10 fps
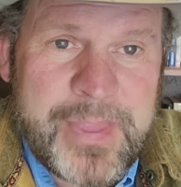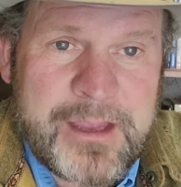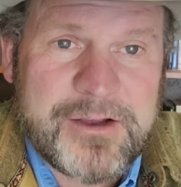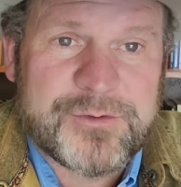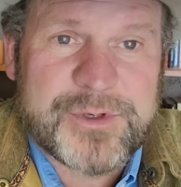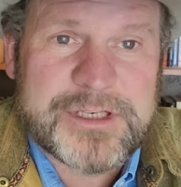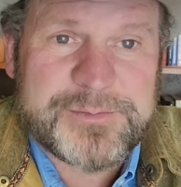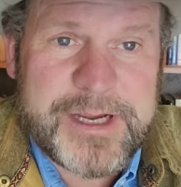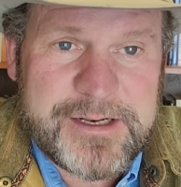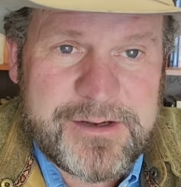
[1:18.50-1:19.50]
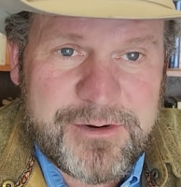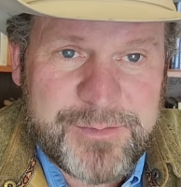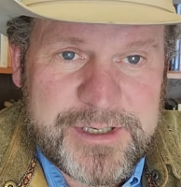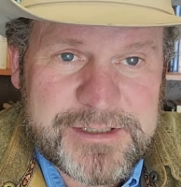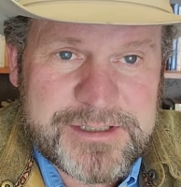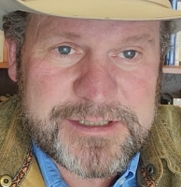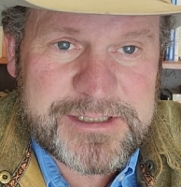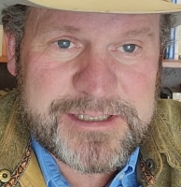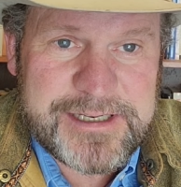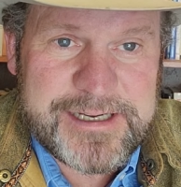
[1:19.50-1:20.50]
because we're expanding our
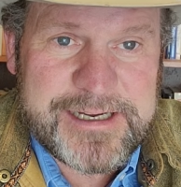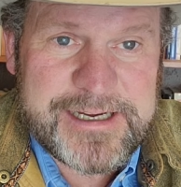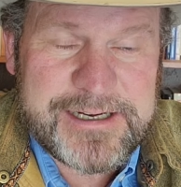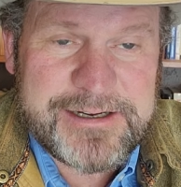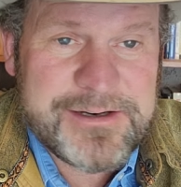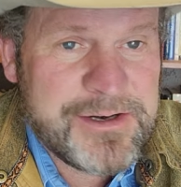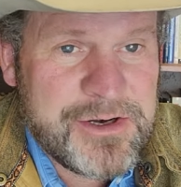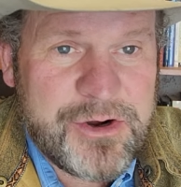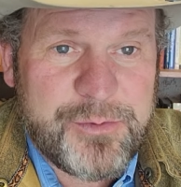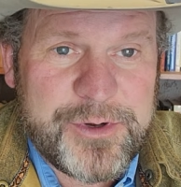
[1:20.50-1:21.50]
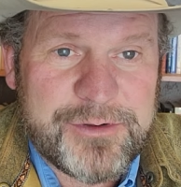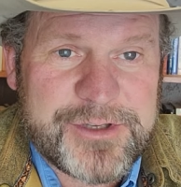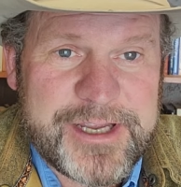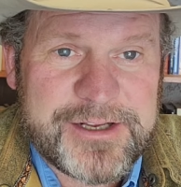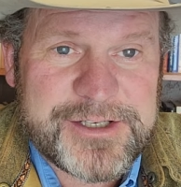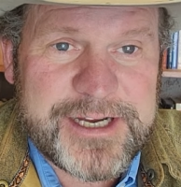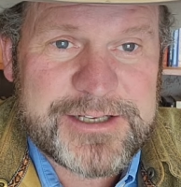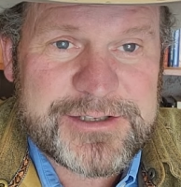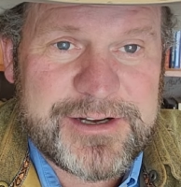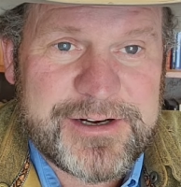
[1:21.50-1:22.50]
business and hoping you'll take a
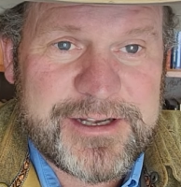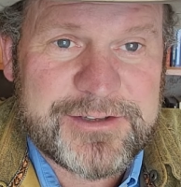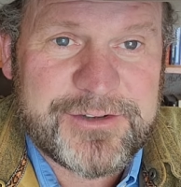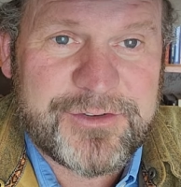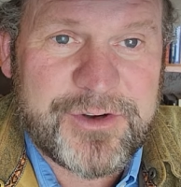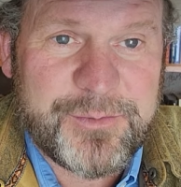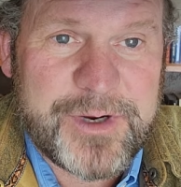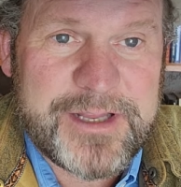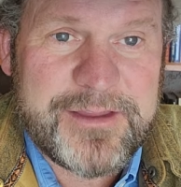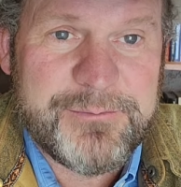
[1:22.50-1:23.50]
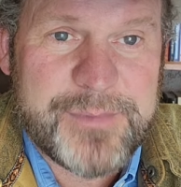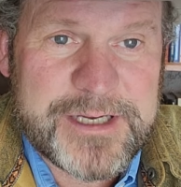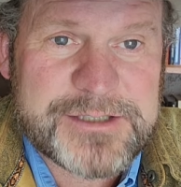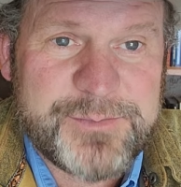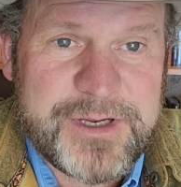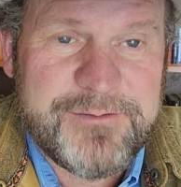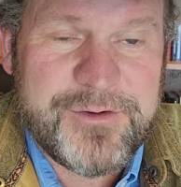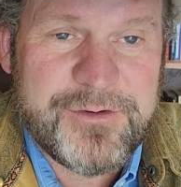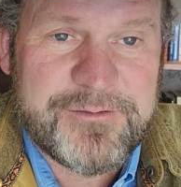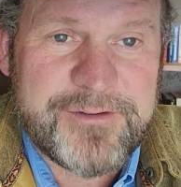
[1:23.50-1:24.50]
chance on us and start buying the best
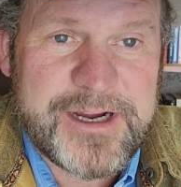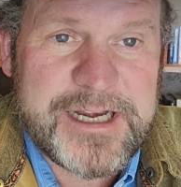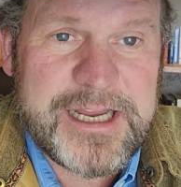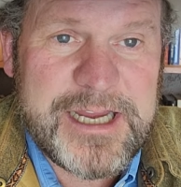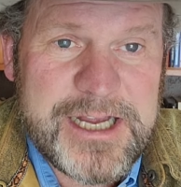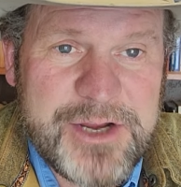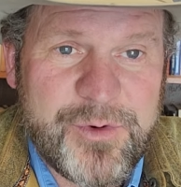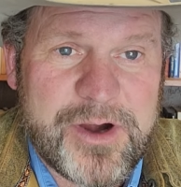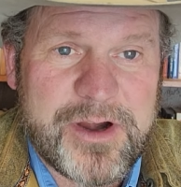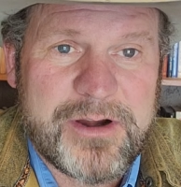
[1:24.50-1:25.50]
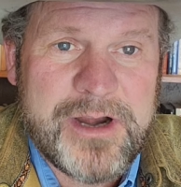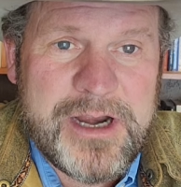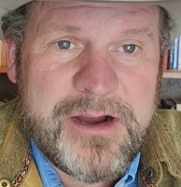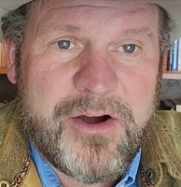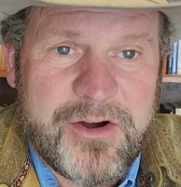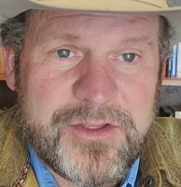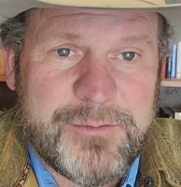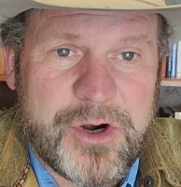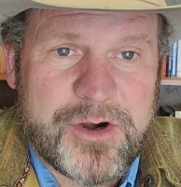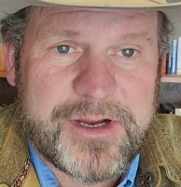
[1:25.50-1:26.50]
beef you can find anywhere on the
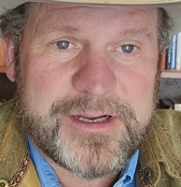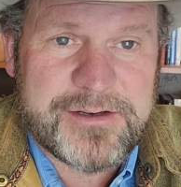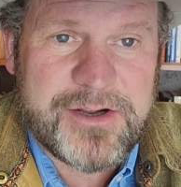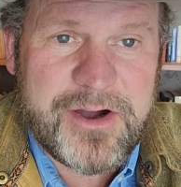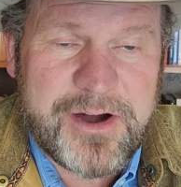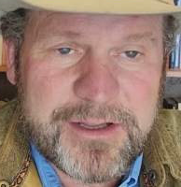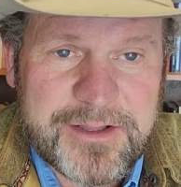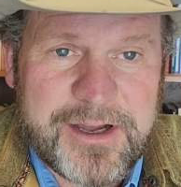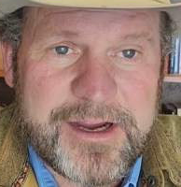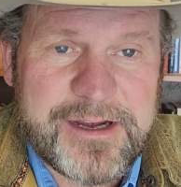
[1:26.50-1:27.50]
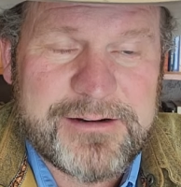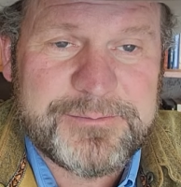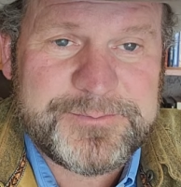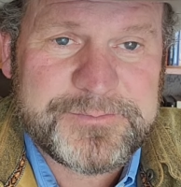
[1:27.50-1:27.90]
market online,